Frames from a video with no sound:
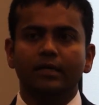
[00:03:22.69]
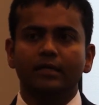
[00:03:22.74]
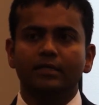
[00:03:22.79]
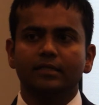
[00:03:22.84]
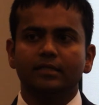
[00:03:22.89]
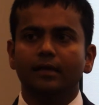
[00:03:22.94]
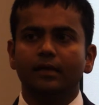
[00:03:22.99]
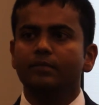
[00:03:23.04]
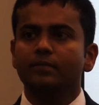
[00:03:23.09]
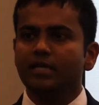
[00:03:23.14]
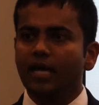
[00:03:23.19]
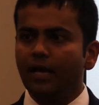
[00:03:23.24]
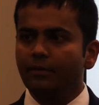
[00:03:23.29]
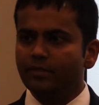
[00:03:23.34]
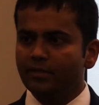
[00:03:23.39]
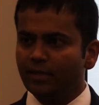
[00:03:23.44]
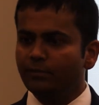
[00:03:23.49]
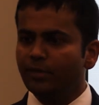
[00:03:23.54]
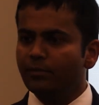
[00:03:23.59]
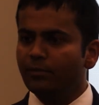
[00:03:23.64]

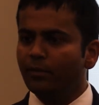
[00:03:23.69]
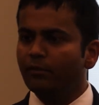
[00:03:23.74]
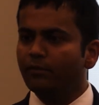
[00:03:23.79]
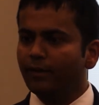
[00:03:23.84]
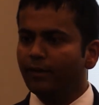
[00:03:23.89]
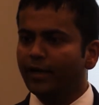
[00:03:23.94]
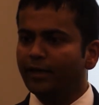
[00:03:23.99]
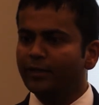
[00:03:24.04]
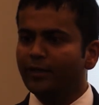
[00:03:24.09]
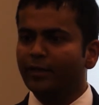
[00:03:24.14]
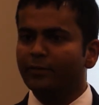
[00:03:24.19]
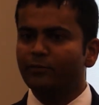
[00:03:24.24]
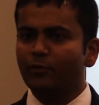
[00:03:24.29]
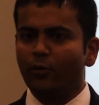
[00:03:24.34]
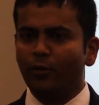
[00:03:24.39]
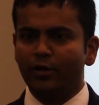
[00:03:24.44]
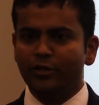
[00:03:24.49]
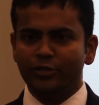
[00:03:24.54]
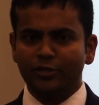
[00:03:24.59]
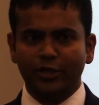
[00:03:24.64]
Sometimes some people think that
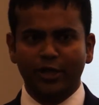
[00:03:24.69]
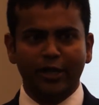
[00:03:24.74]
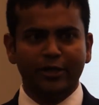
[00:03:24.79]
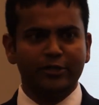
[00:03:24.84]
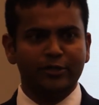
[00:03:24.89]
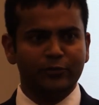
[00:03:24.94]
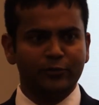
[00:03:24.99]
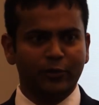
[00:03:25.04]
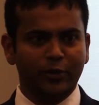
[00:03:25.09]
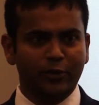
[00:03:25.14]
more education will